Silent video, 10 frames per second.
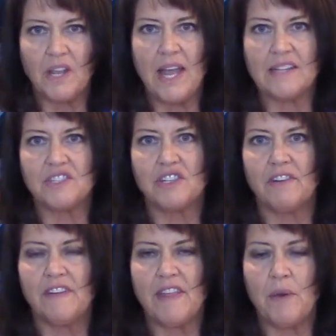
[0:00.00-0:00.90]
and
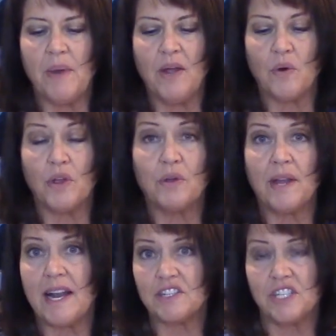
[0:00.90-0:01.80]
serve it that way, or you
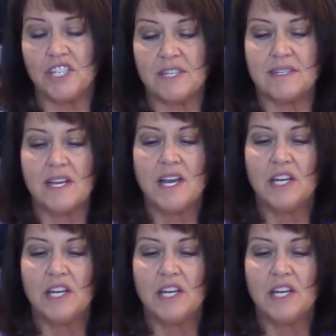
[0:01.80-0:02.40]
could actually just